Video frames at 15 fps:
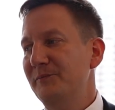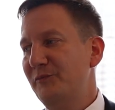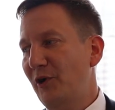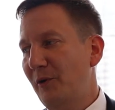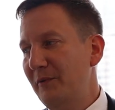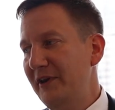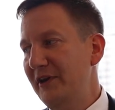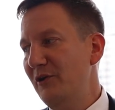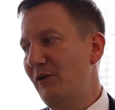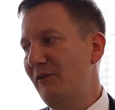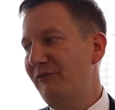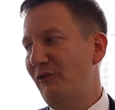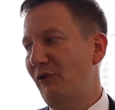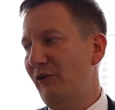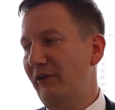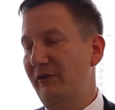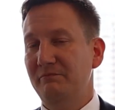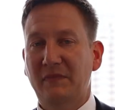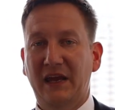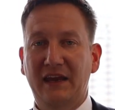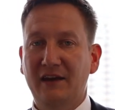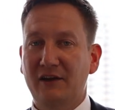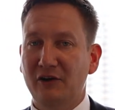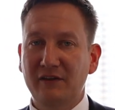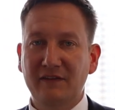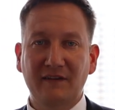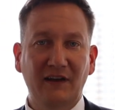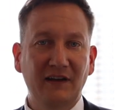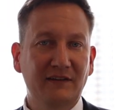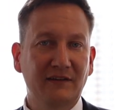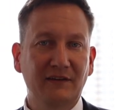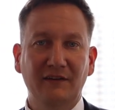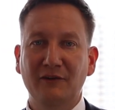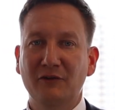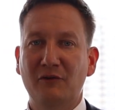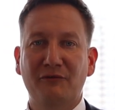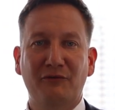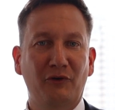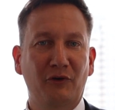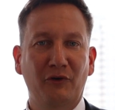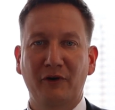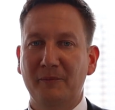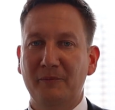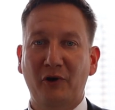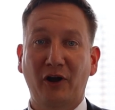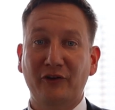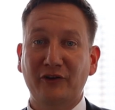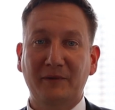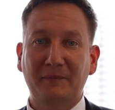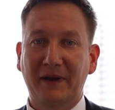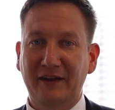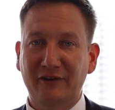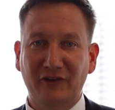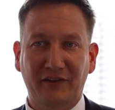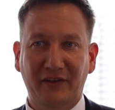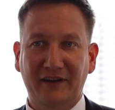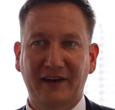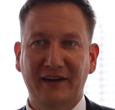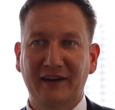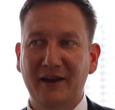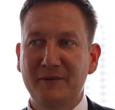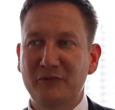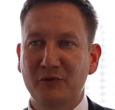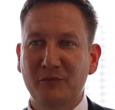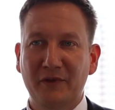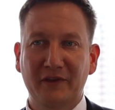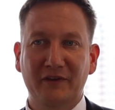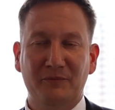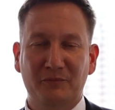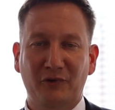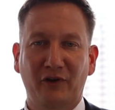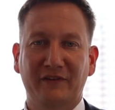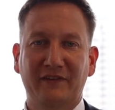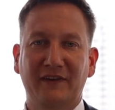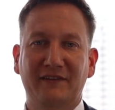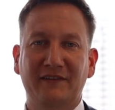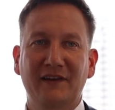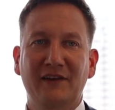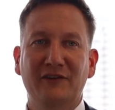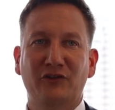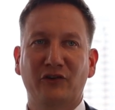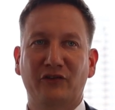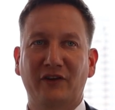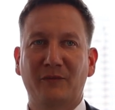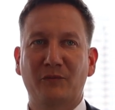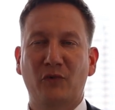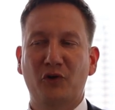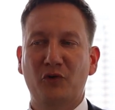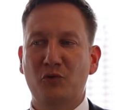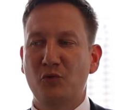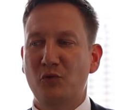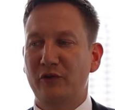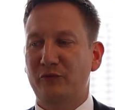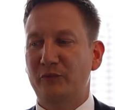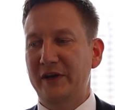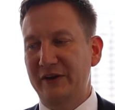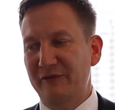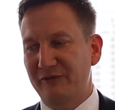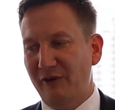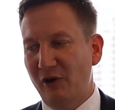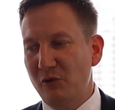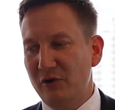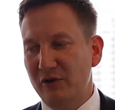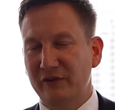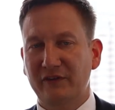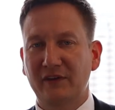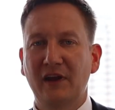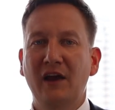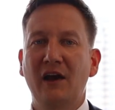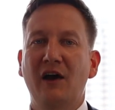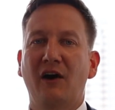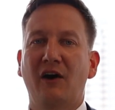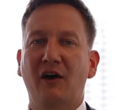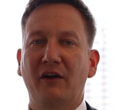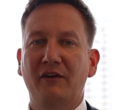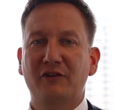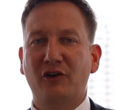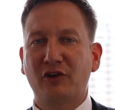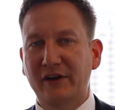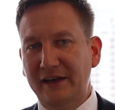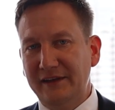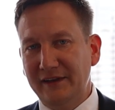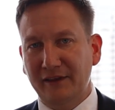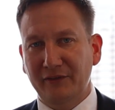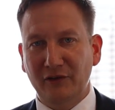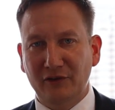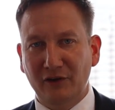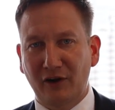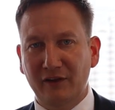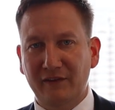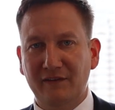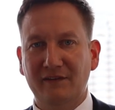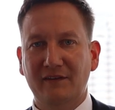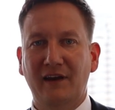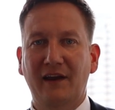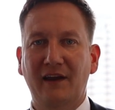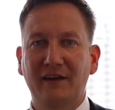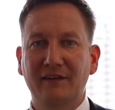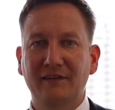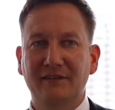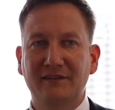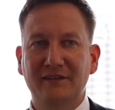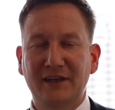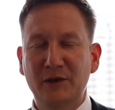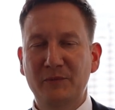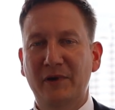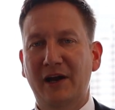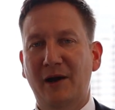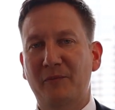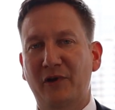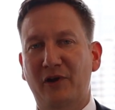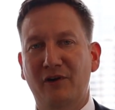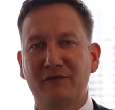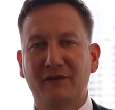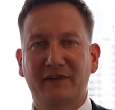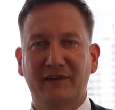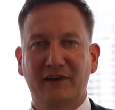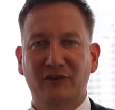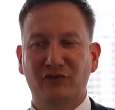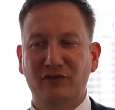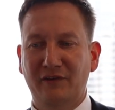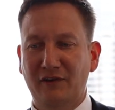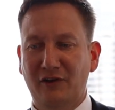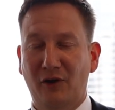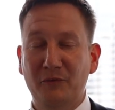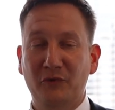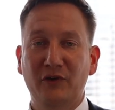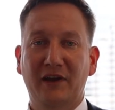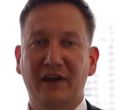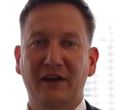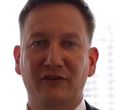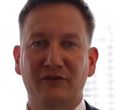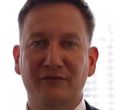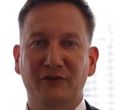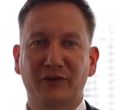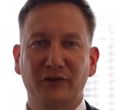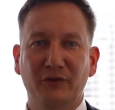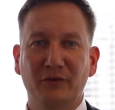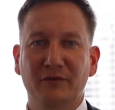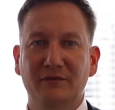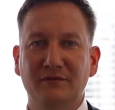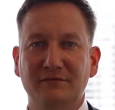probably look for a consultant, look for a project manager that can help you with this process. So someone who is really focused on connecting the dots and keeping up the conversation and the communication for you.